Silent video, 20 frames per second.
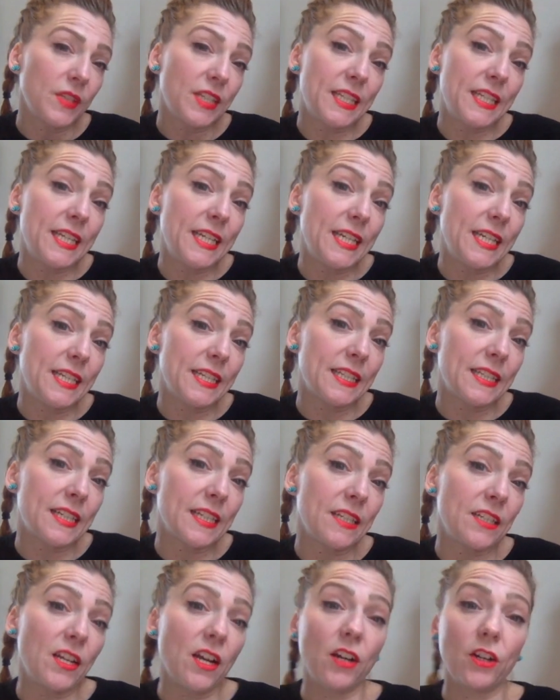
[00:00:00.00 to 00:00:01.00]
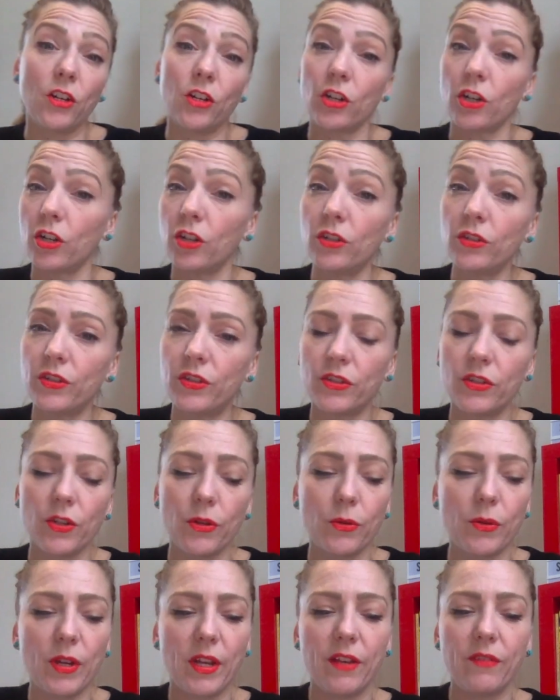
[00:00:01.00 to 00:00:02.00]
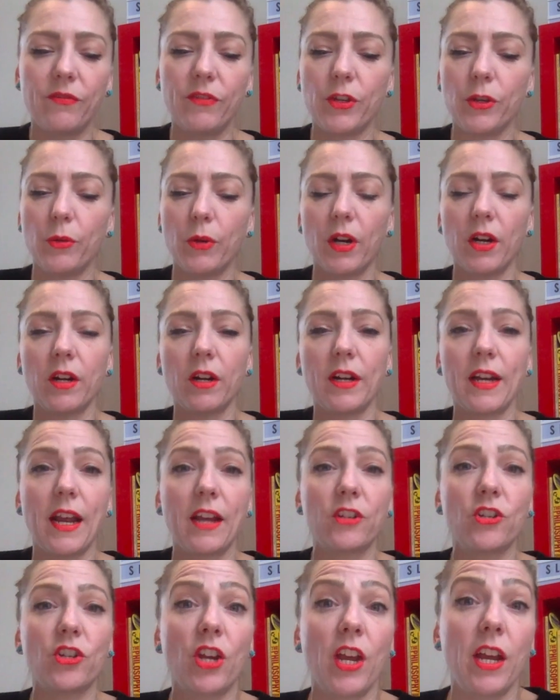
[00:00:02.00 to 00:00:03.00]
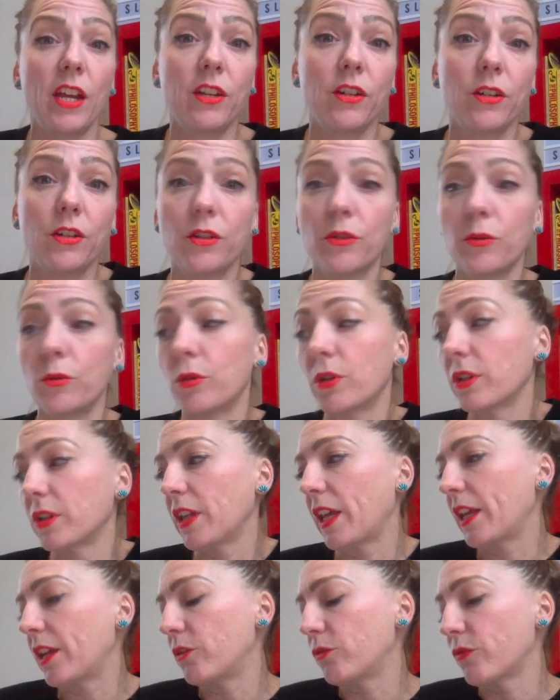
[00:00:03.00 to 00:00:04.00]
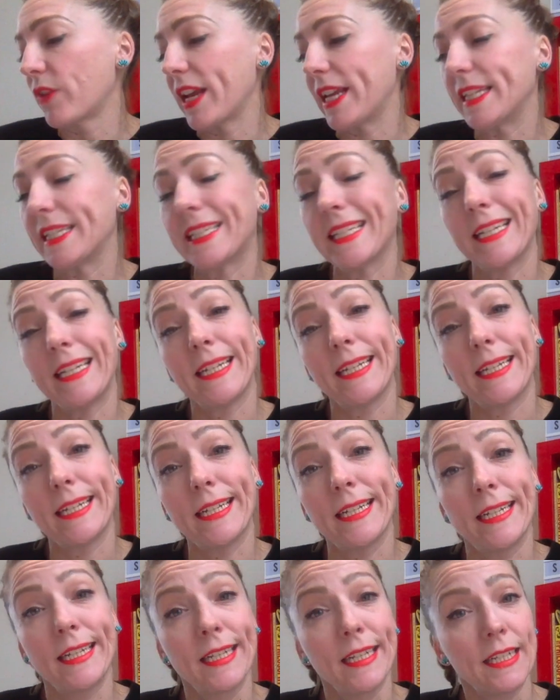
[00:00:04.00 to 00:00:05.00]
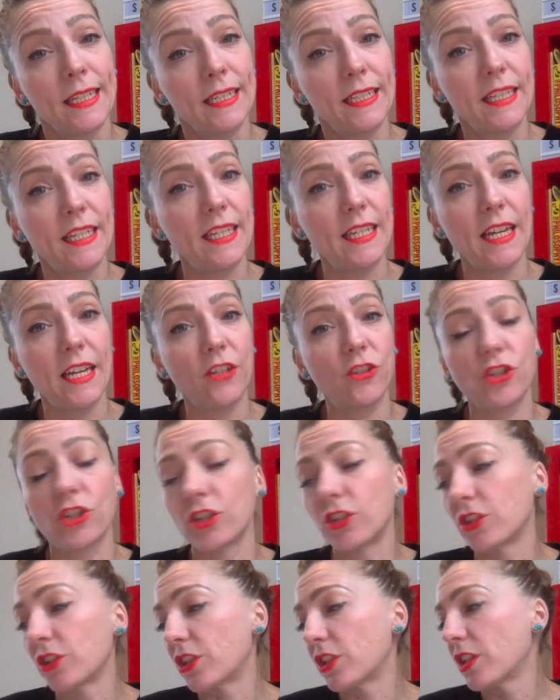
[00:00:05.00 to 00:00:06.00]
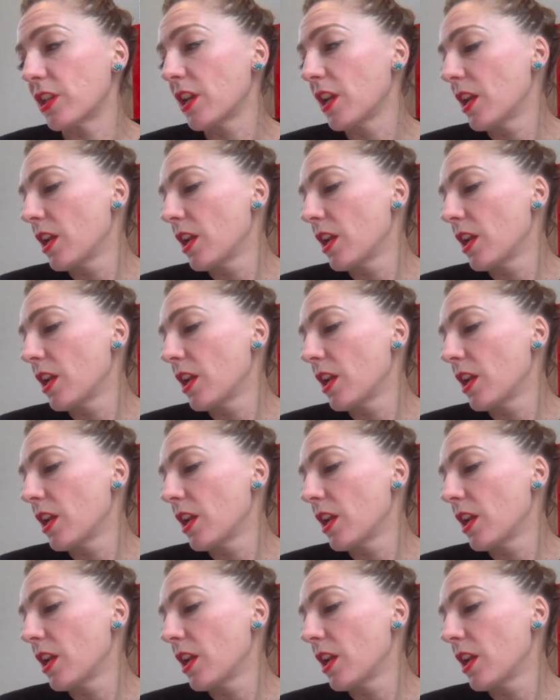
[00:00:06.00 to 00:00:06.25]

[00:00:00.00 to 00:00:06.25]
teens and young girls. So if you are an educator or like raising teenagers,